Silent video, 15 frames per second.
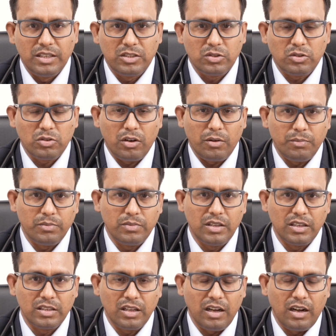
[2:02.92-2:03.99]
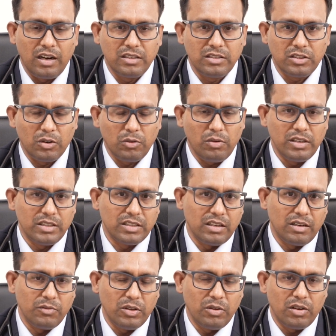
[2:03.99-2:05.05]
may stop the heart
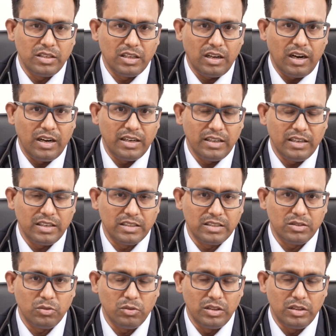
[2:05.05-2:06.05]
circulation. We call it a cardiac arrest.